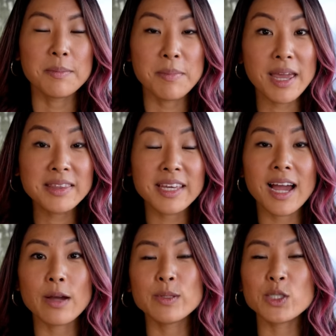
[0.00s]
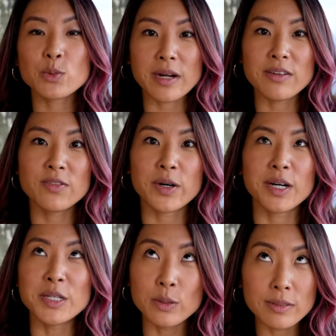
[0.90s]
Mainly, I was just ready for
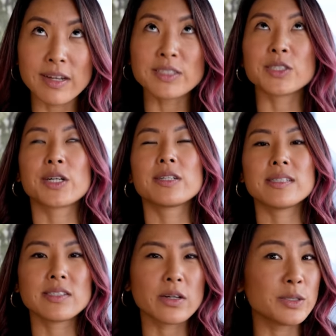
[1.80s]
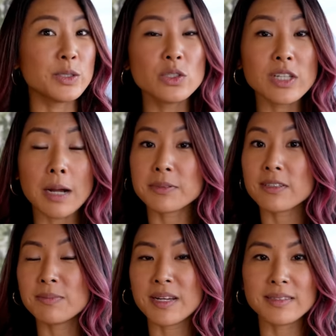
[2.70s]
a new adventure, to start a new chapter
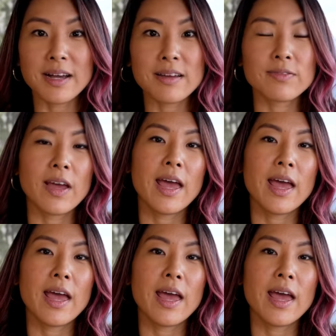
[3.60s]
of my life,